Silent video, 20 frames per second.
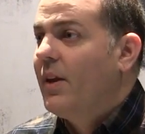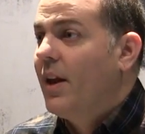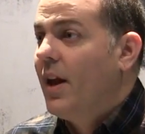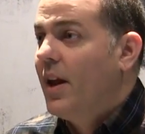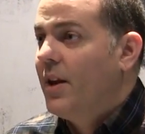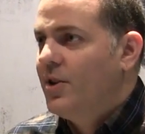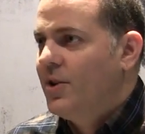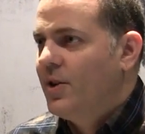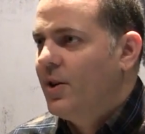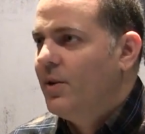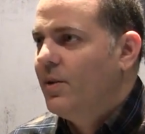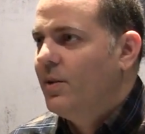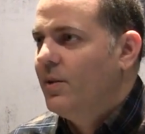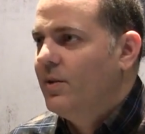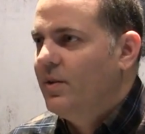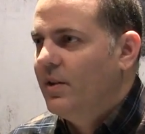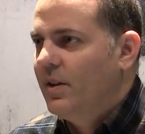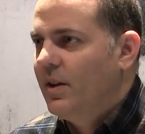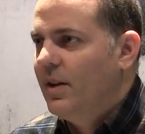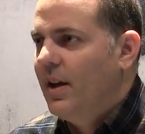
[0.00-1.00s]
that I
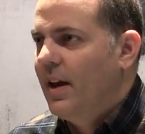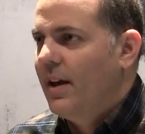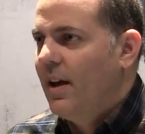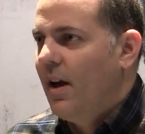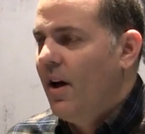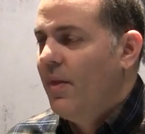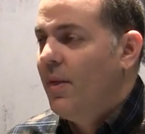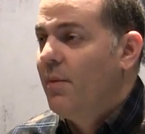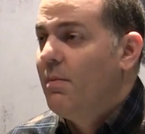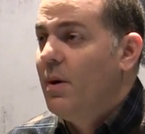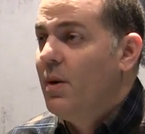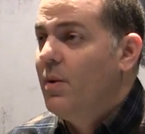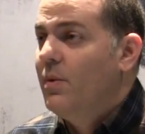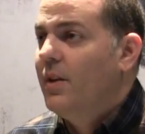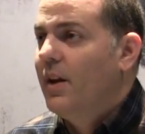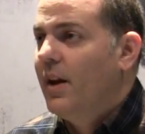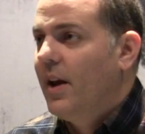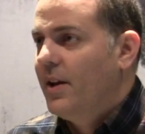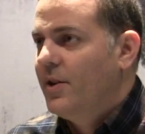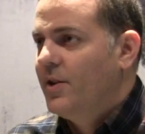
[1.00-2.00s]
chose and on the
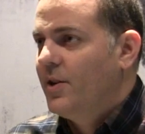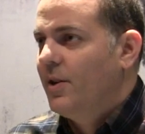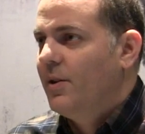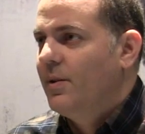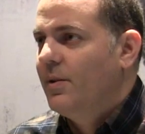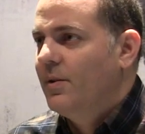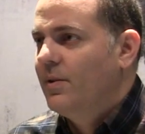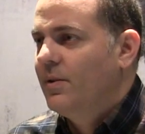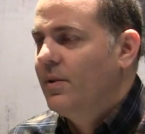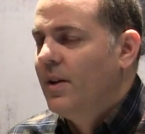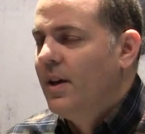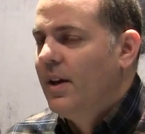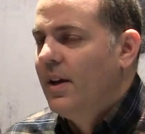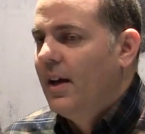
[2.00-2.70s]
mode that I chose.